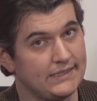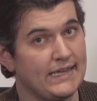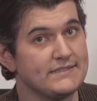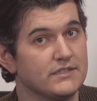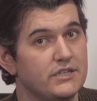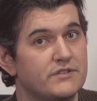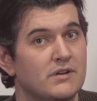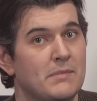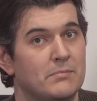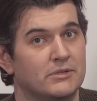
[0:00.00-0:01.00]
And that's good to
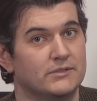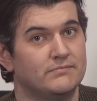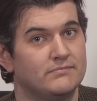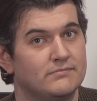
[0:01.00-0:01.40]
remember.